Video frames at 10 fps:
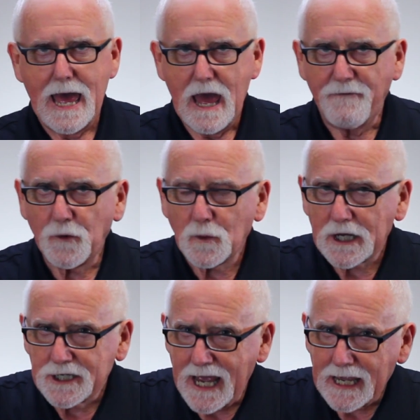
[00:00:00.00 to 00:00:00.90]
If you were
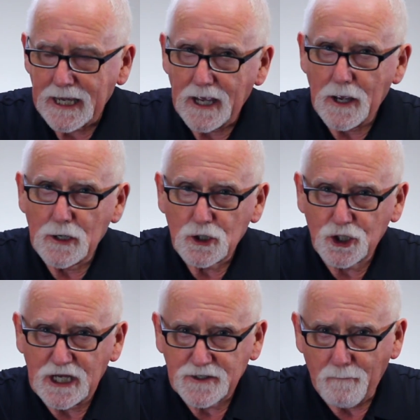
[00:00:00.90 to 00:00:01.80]
to take
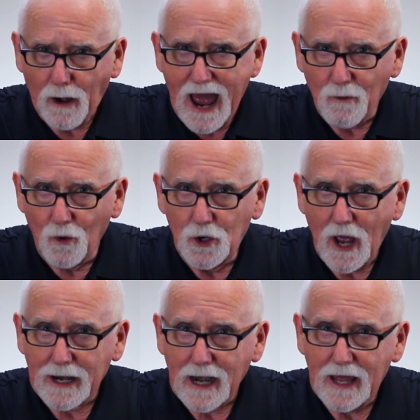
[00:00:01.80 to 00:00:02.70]
sheets of plywood
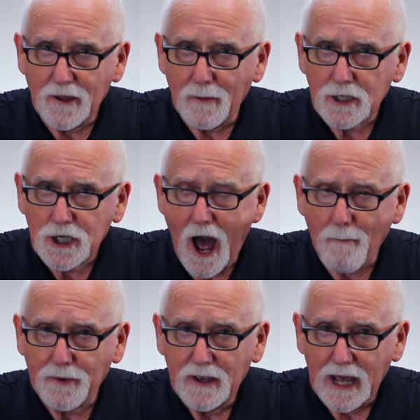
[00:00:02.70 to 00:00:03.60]
and lay them on
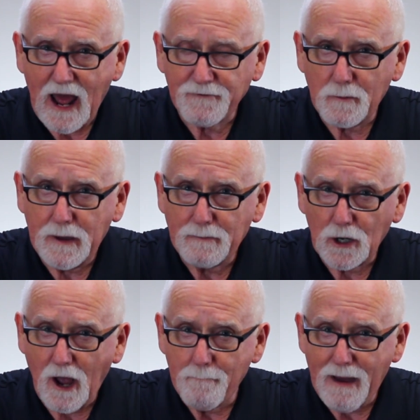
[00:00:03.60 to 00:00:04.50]
top and have the people
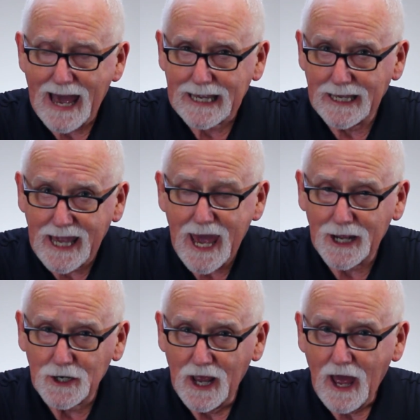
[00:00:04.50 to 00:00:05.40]
come back
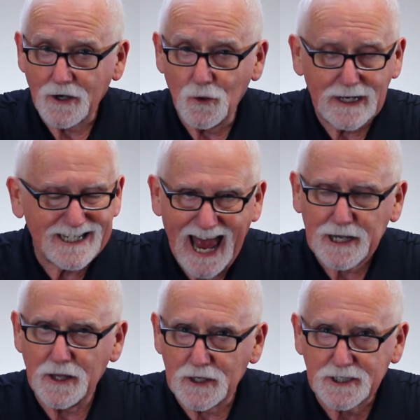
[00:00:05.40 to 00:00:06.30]
again and do
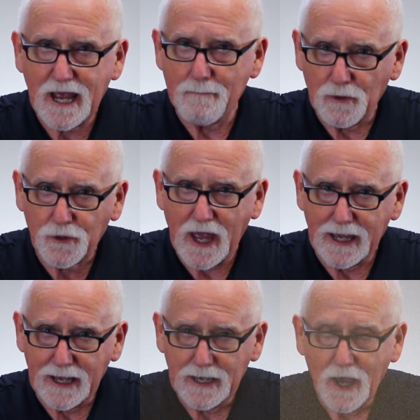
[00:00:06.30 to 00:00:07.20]
exactly the same
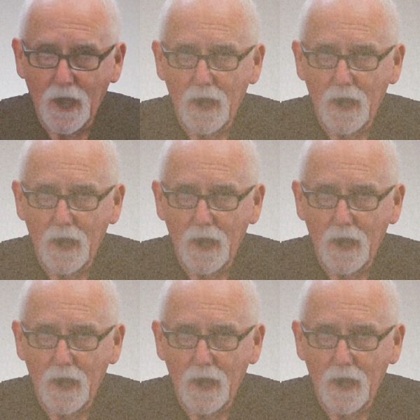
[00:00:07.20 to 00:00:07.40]
thing,